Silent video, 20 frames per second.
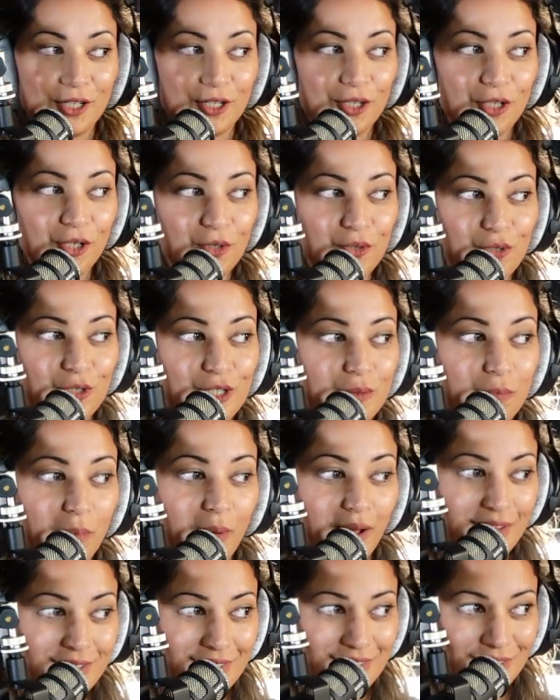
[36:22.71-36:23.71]
new
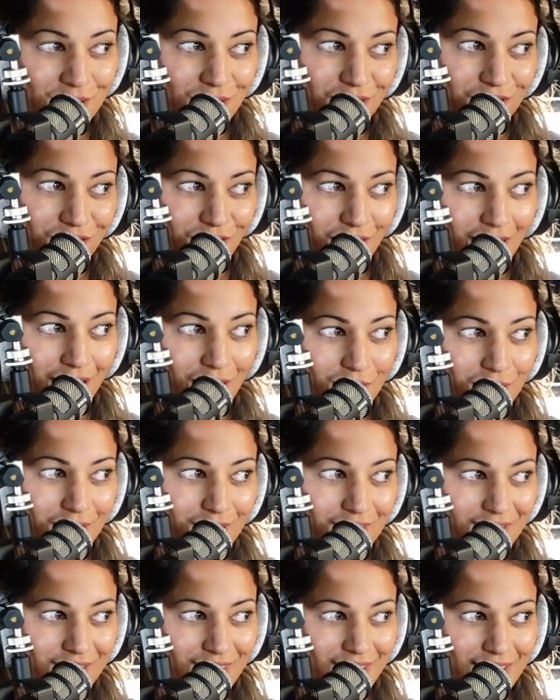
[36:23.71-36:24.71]
sponsor for
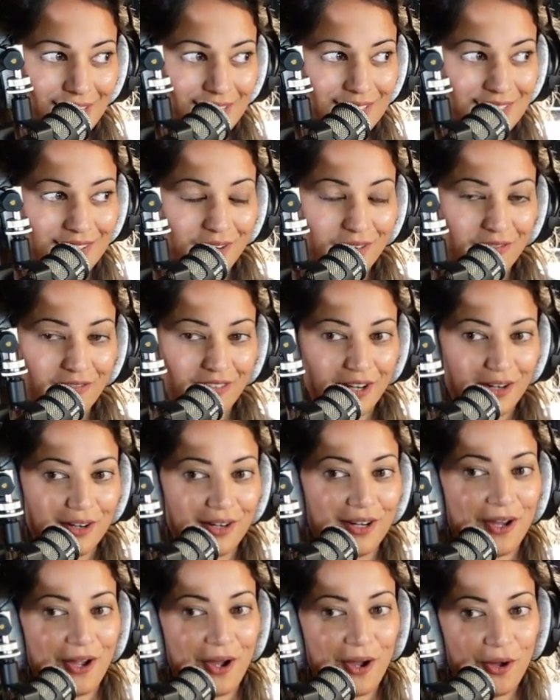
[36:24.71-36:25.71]
our event, our
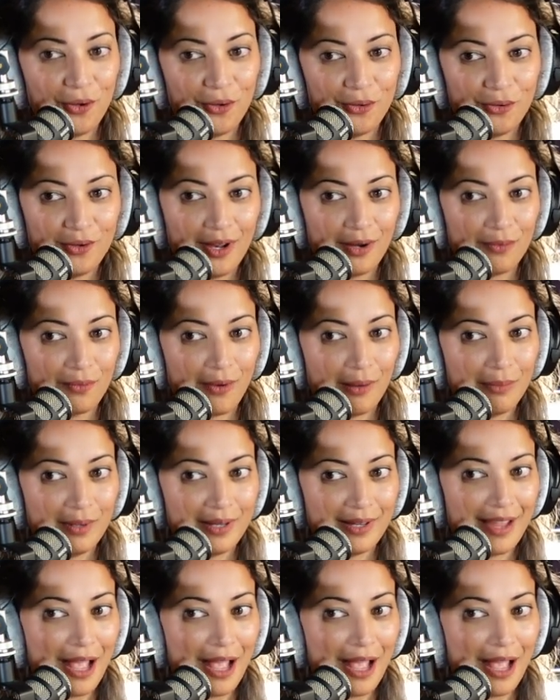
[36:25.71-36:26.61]
very own Rubbing